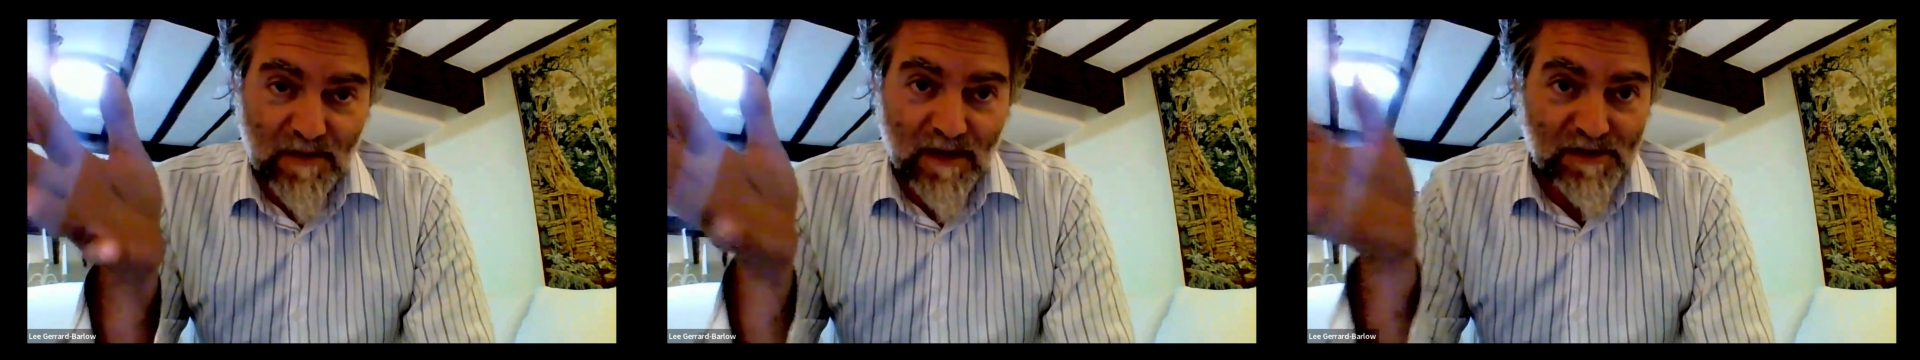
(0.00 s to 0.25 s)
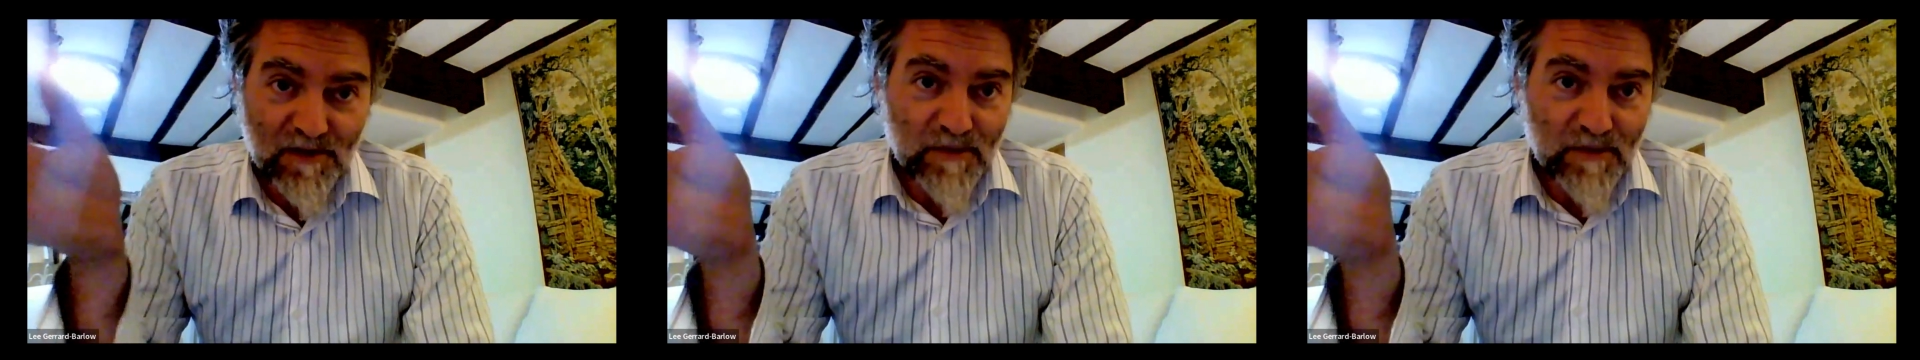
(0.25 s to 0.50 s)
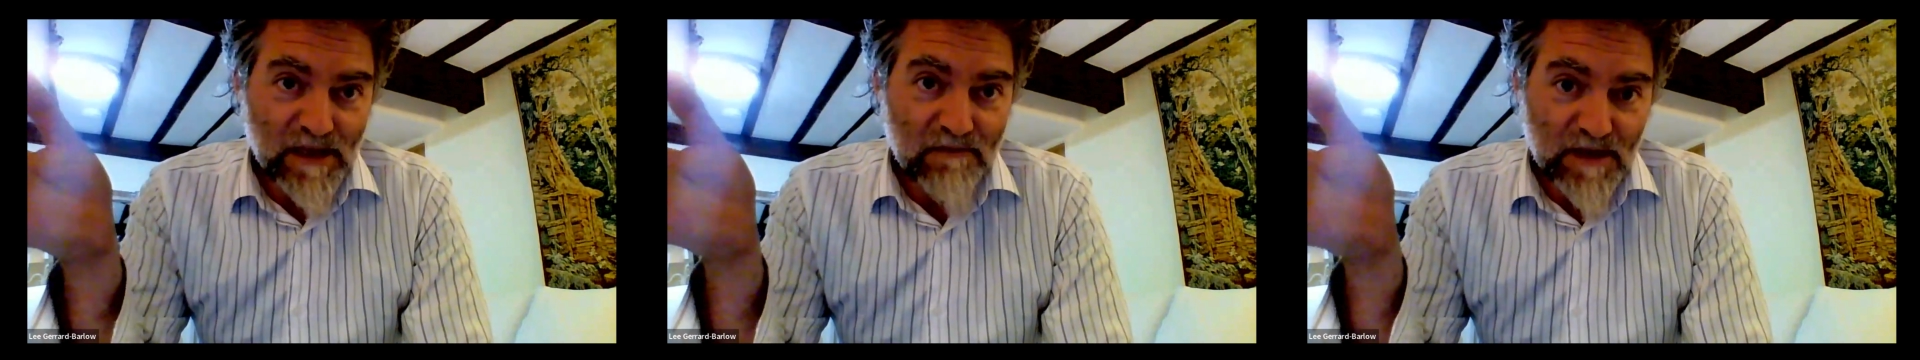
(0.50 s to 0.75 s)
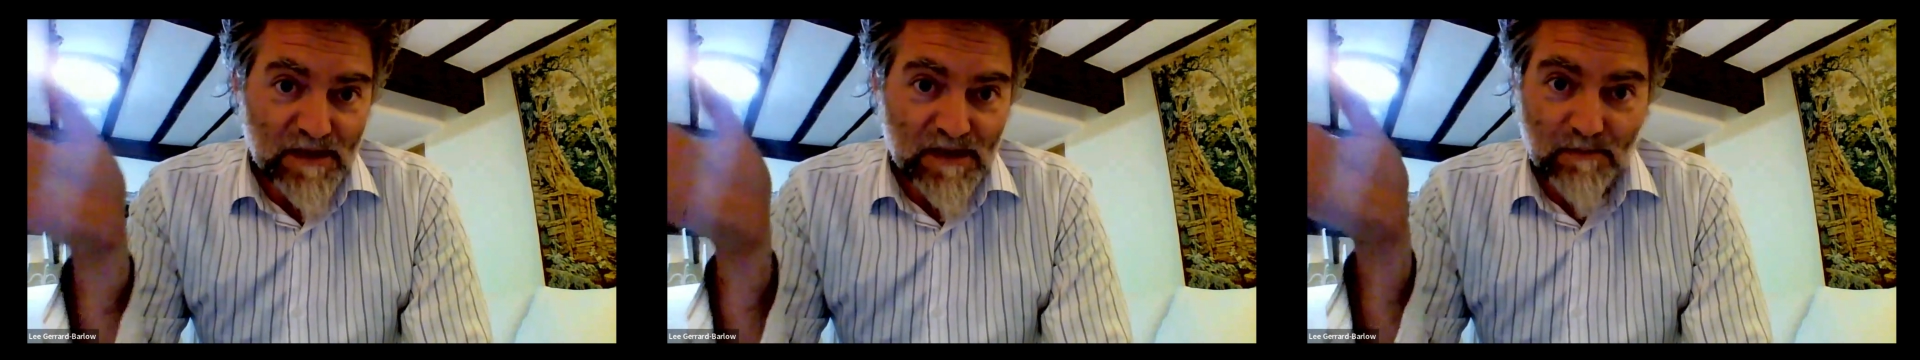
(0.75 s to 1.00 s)
I do
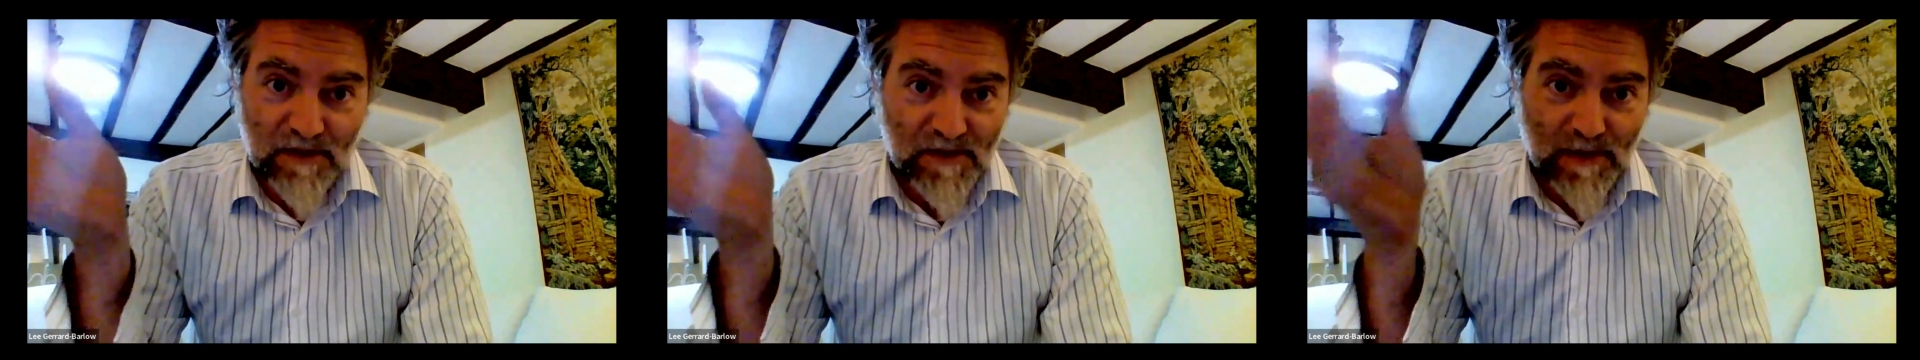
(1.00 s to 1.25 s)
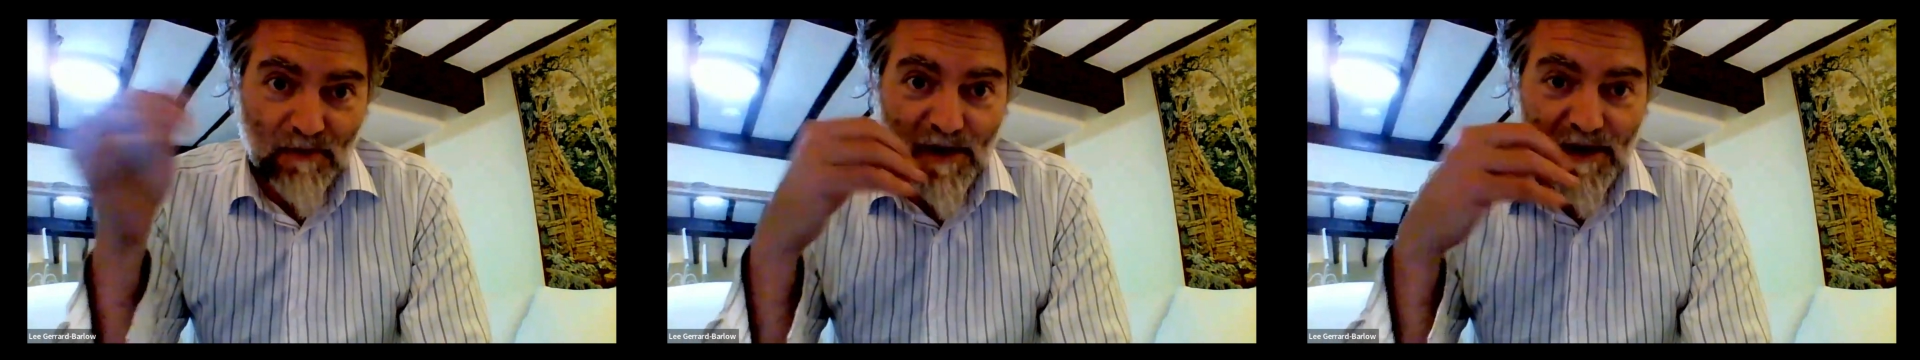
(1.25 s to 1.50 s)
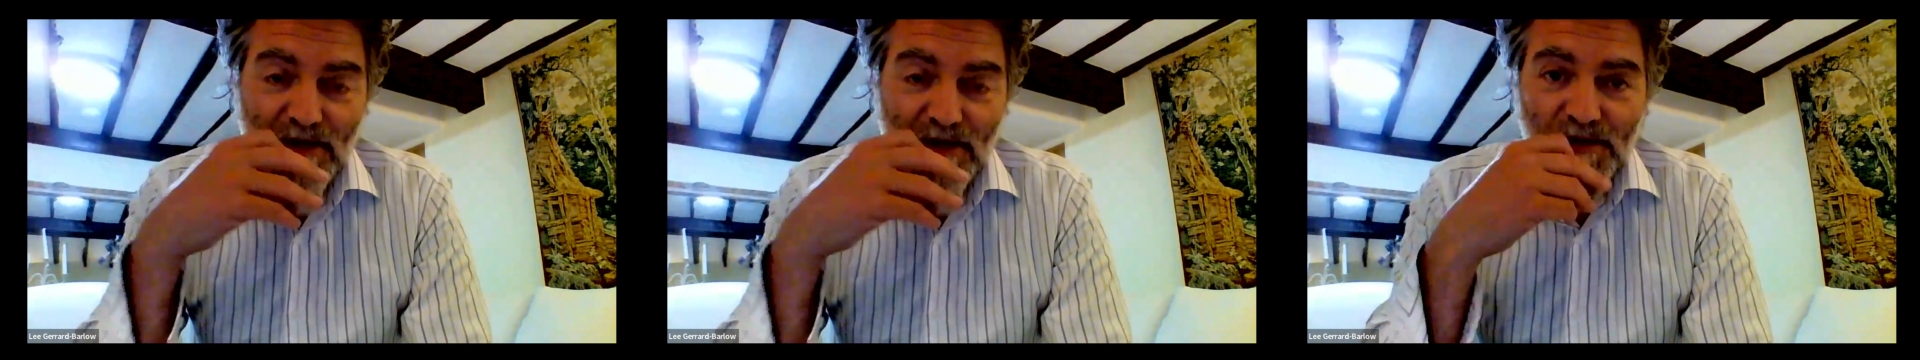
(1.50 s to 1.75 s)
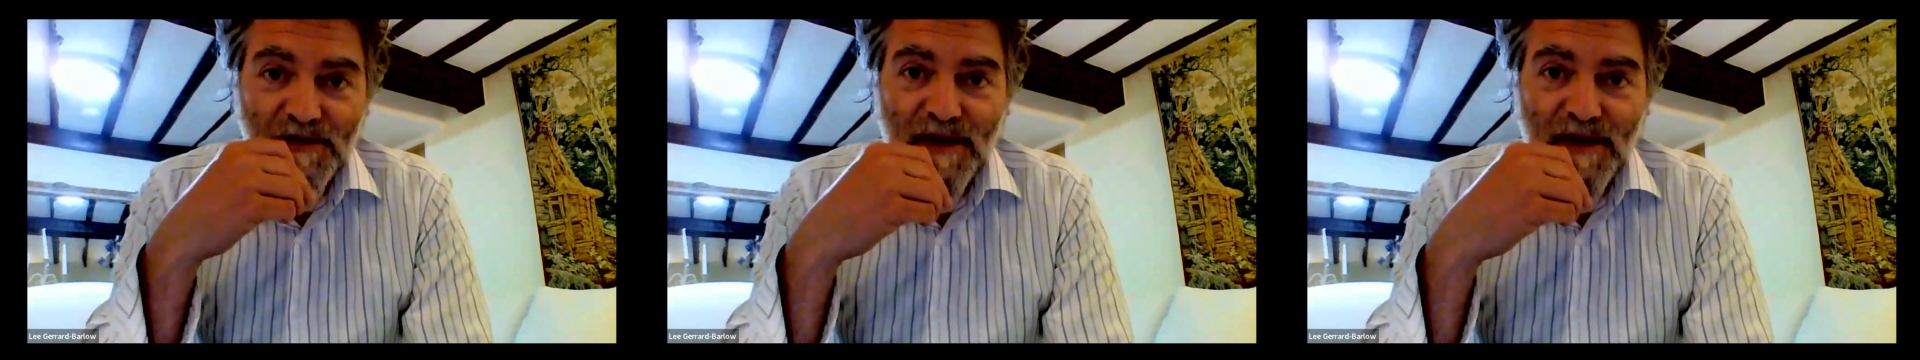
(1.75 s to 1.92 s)
believe he's supposed to be quite good,